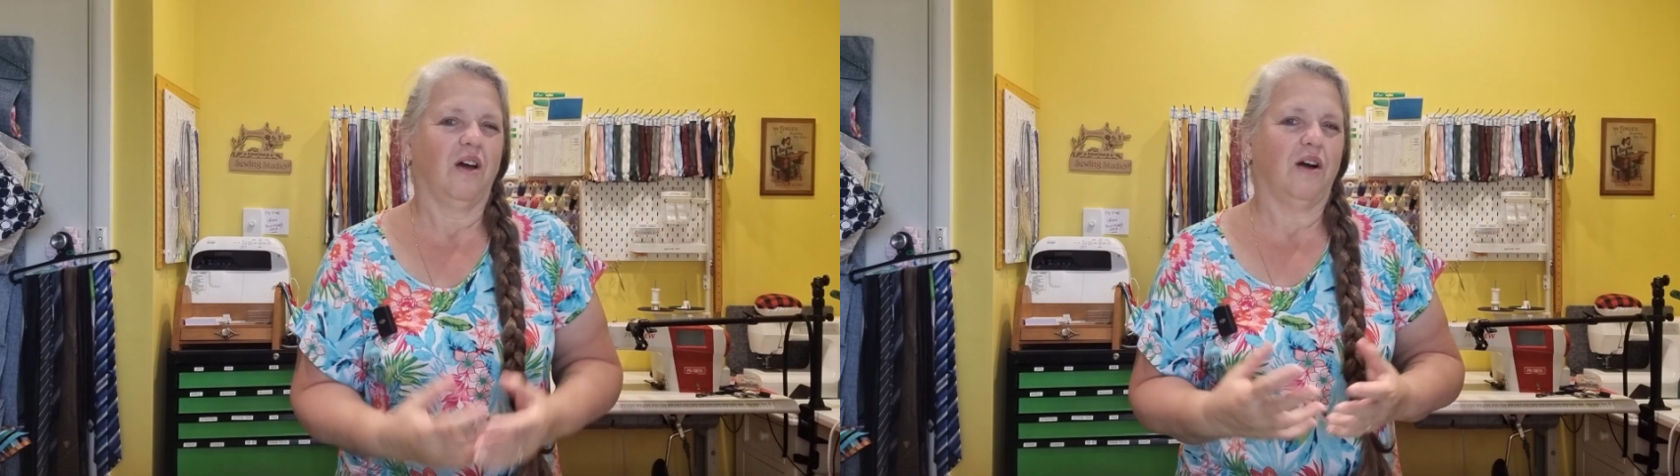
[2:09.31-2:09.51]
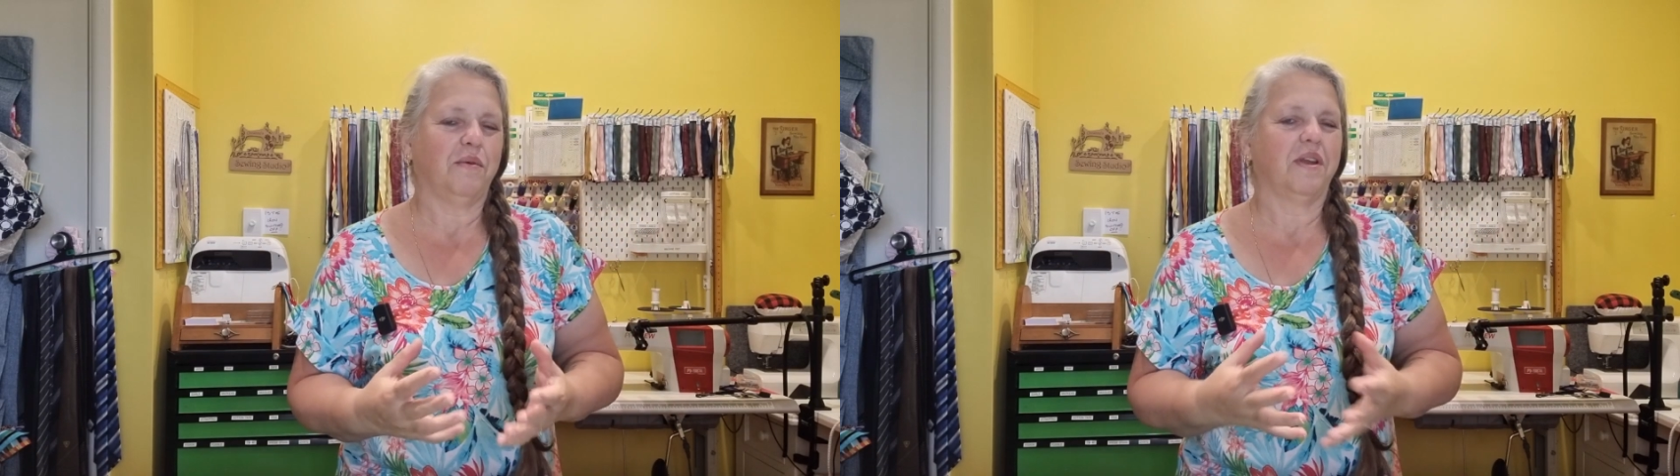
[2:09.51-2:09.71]

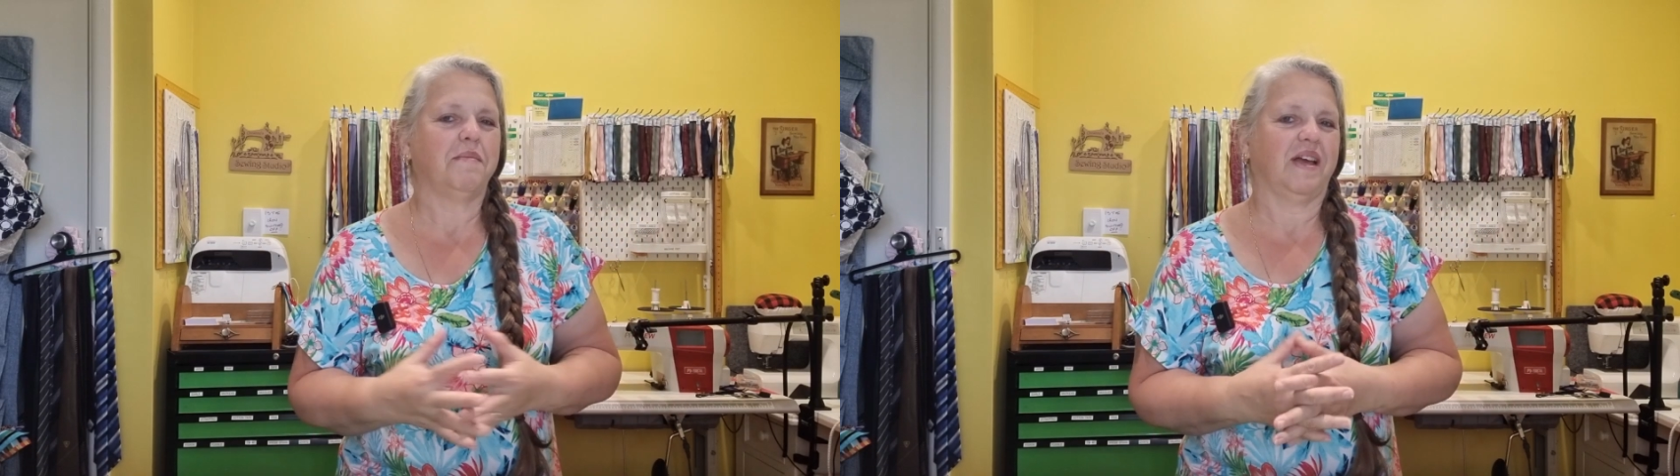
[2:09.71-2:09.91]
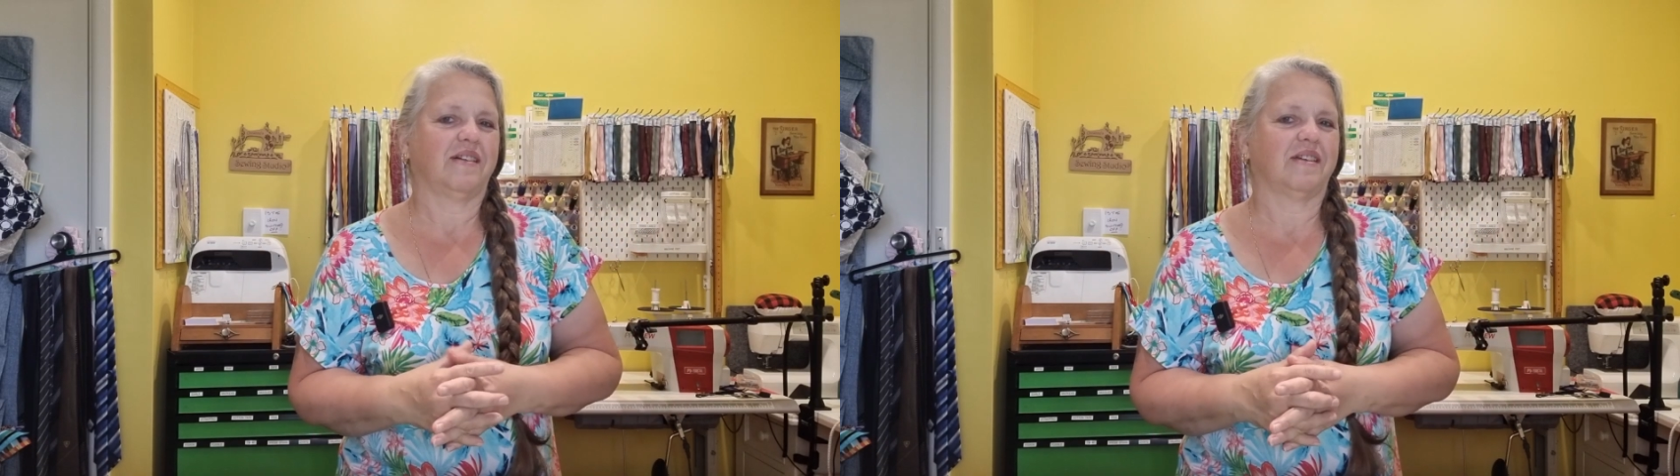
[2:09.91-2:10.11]
I want to
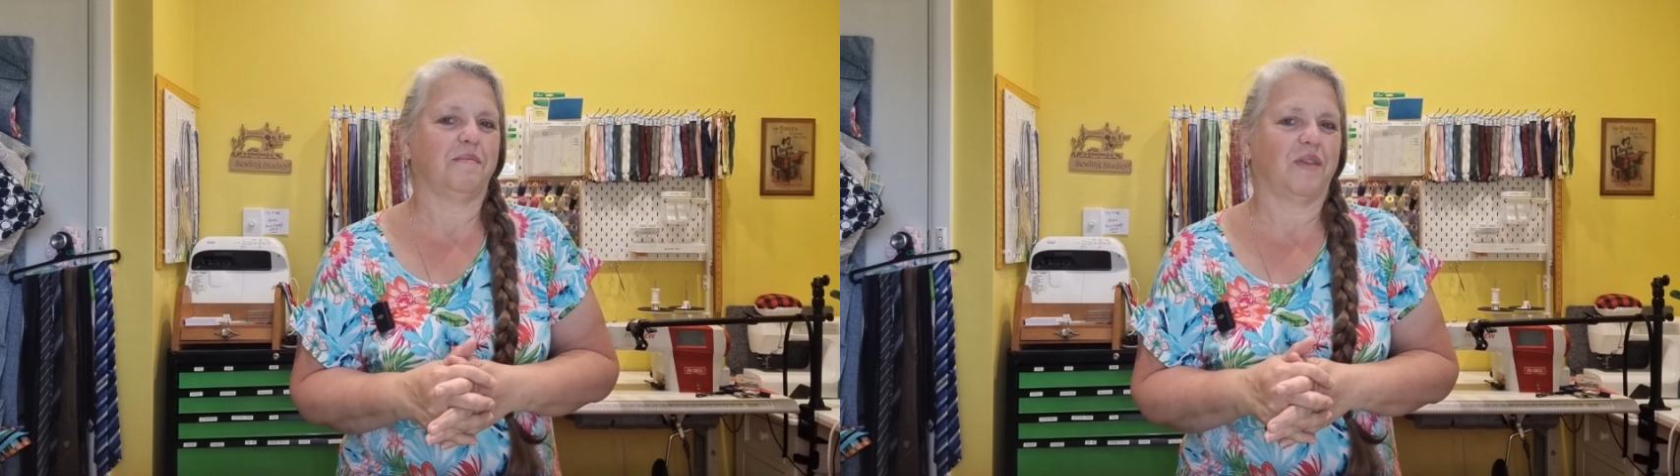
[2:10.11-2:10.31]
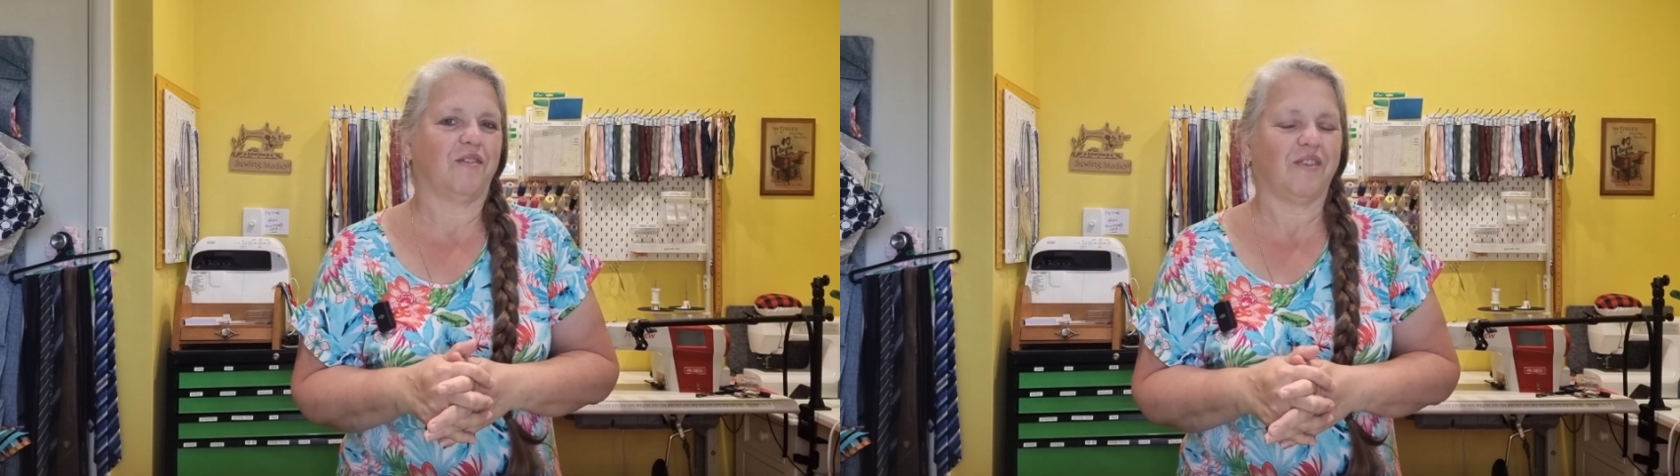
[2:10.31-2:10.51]
make
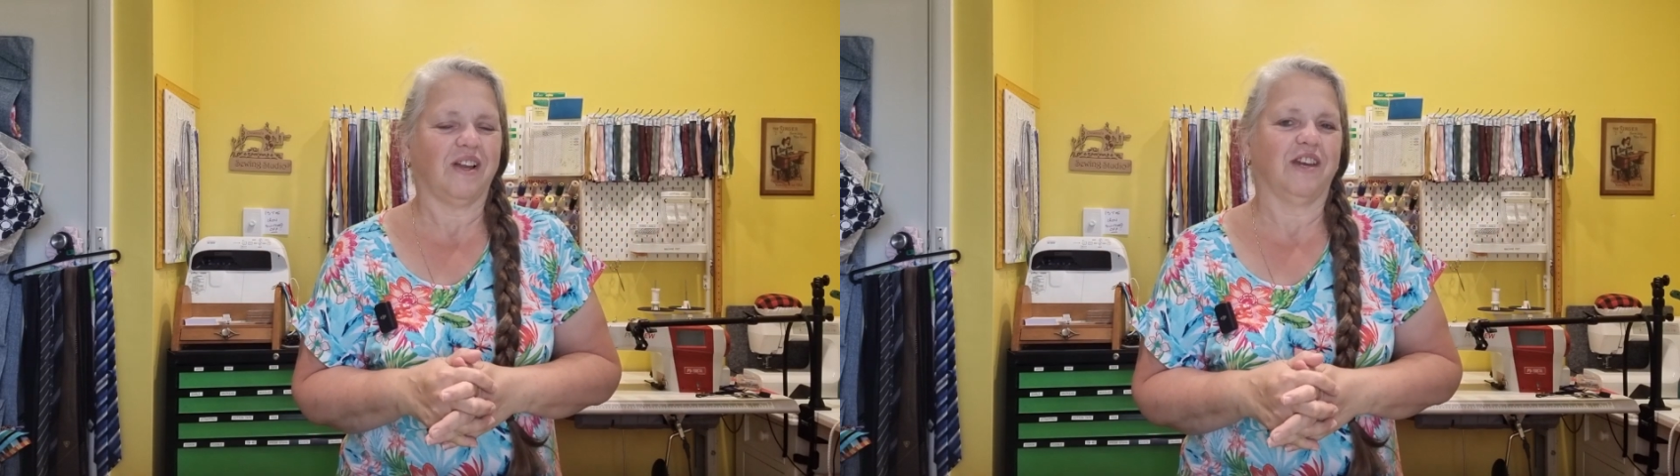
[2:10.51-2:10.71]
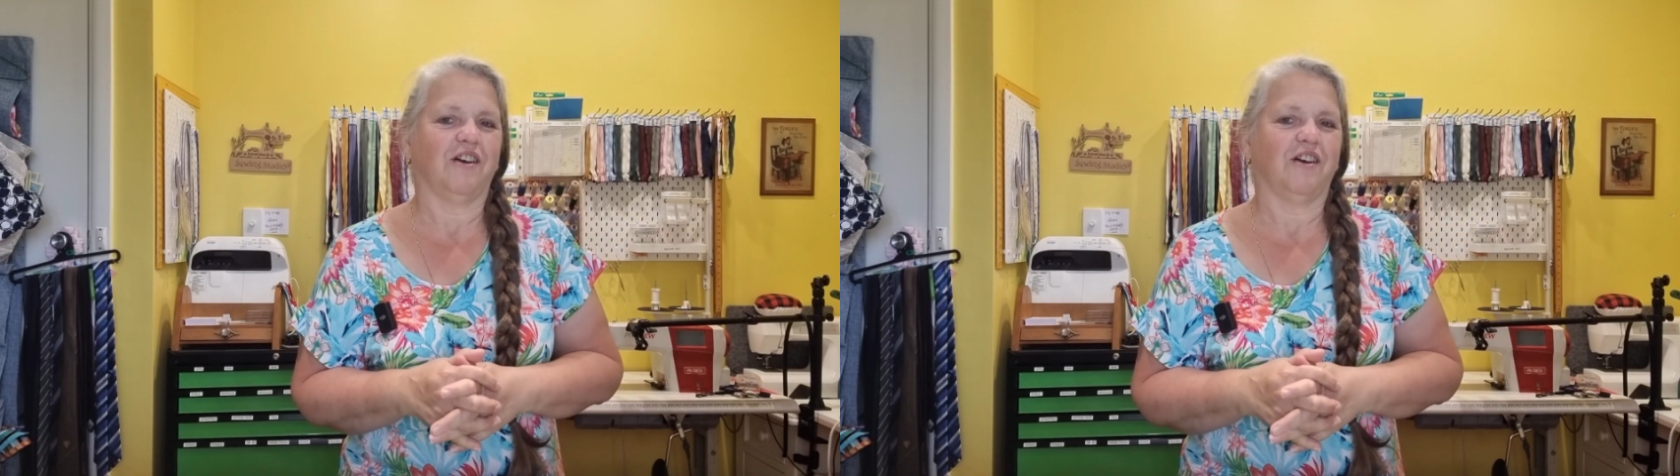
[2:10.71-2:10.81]
something really